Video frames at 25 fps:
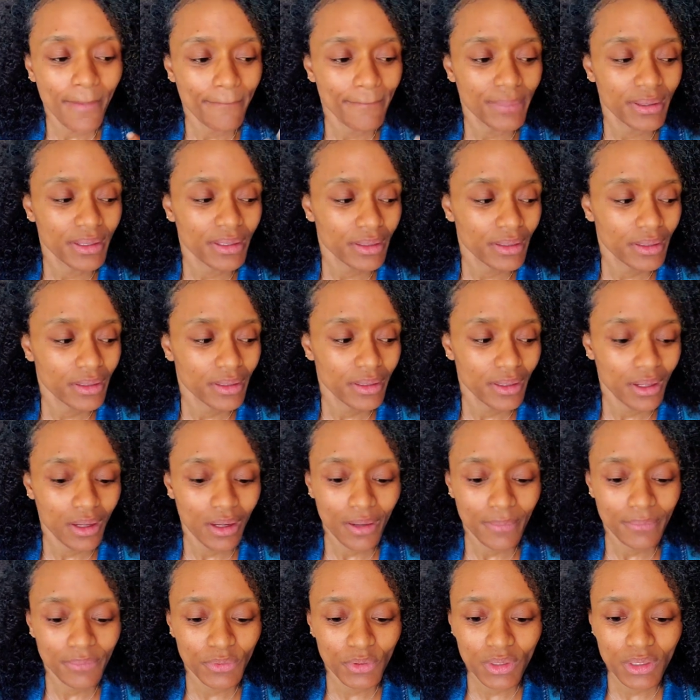
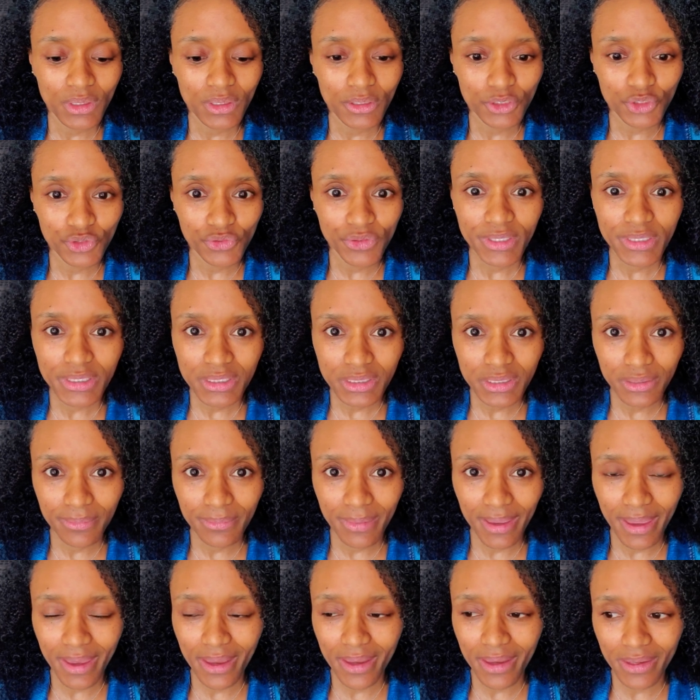but you can address them
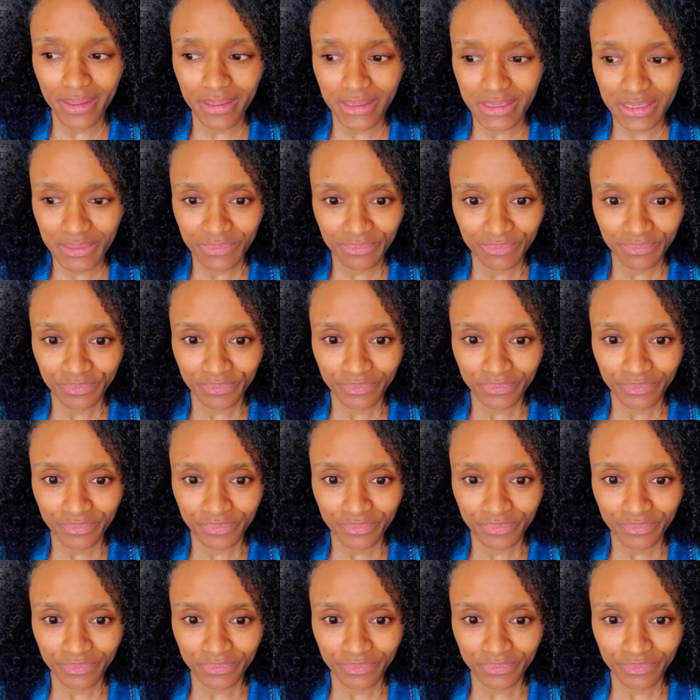as